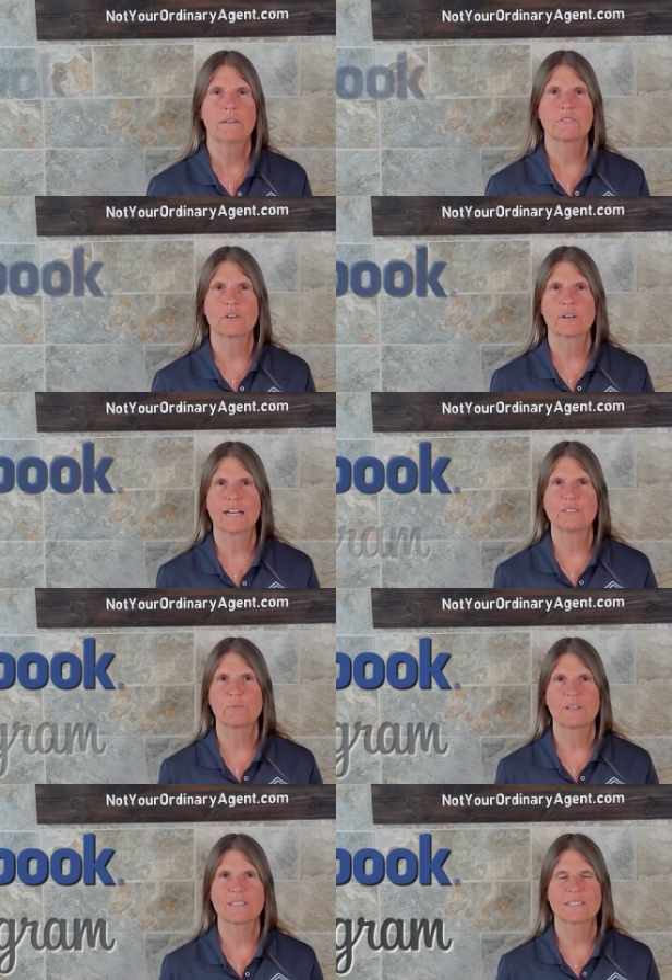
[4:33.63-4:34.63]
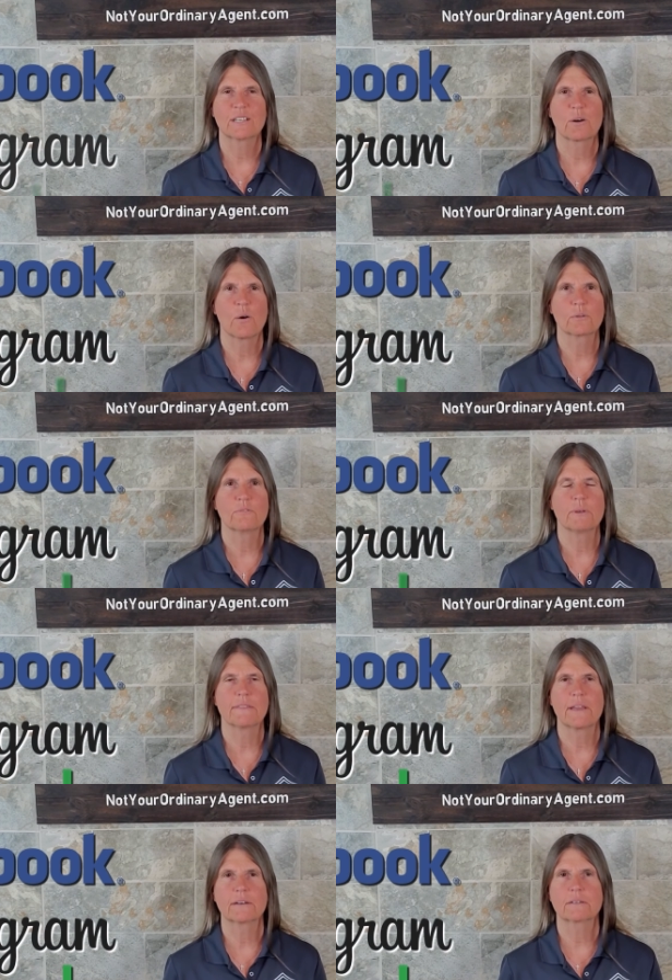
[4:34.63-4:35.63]
There's all kinds of ways to get a hold of me
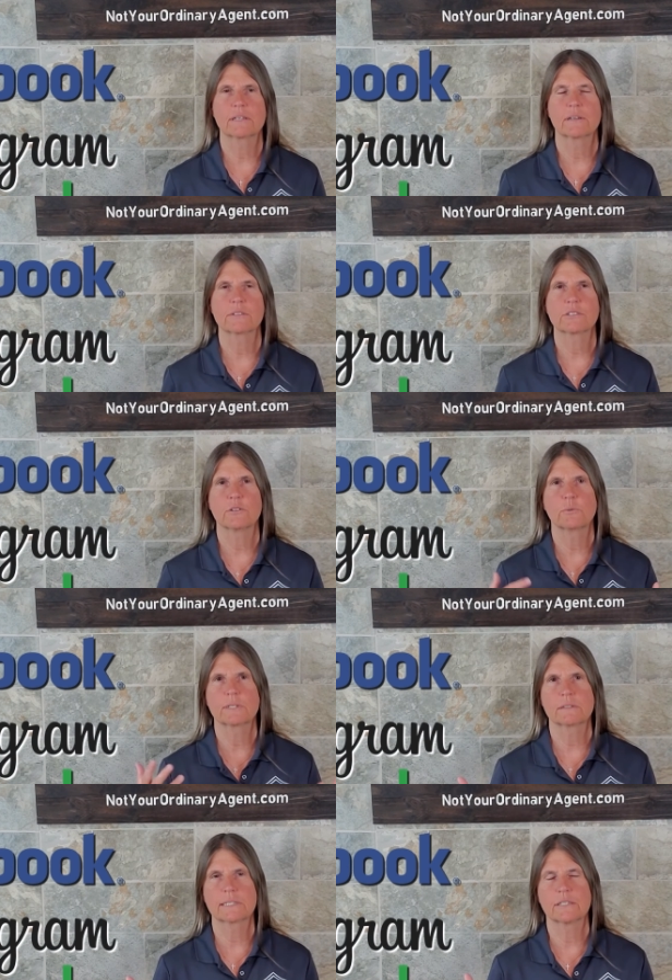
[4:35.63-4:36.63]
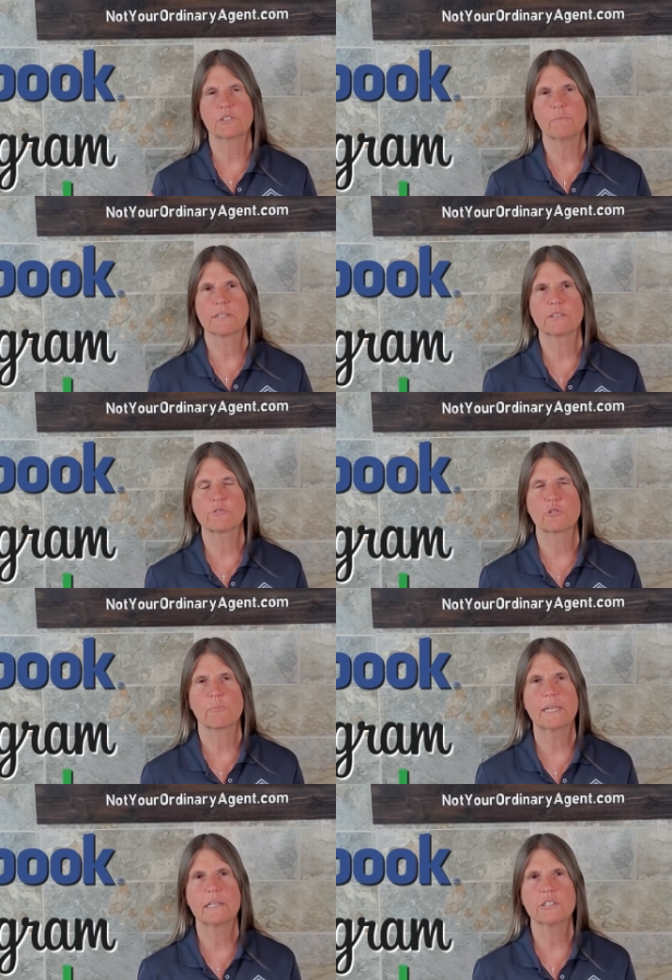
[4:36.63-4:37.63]
there and also quickly get to my social
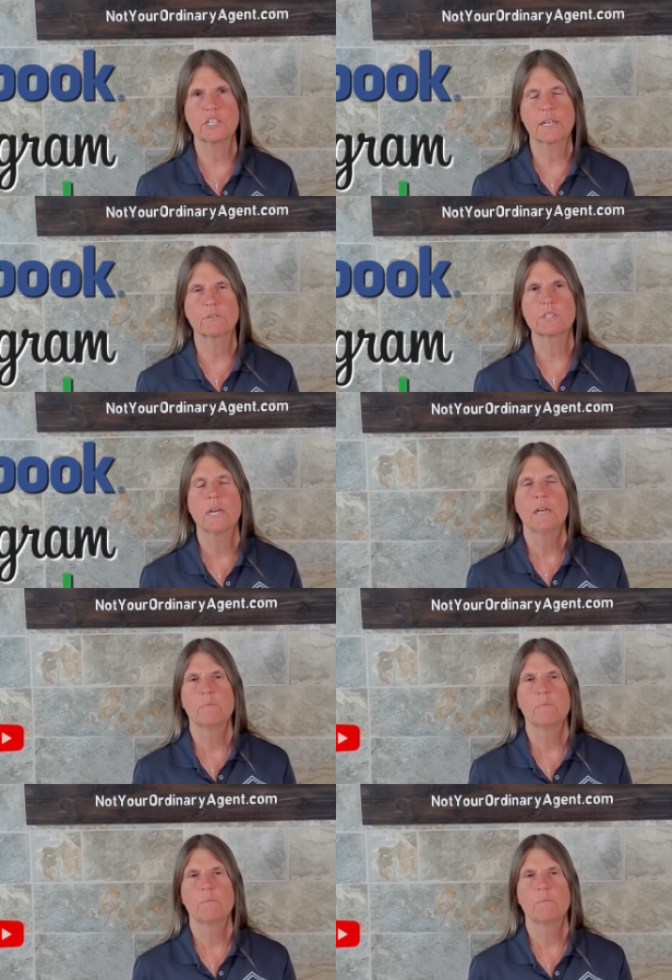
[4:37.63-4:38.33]
media channels.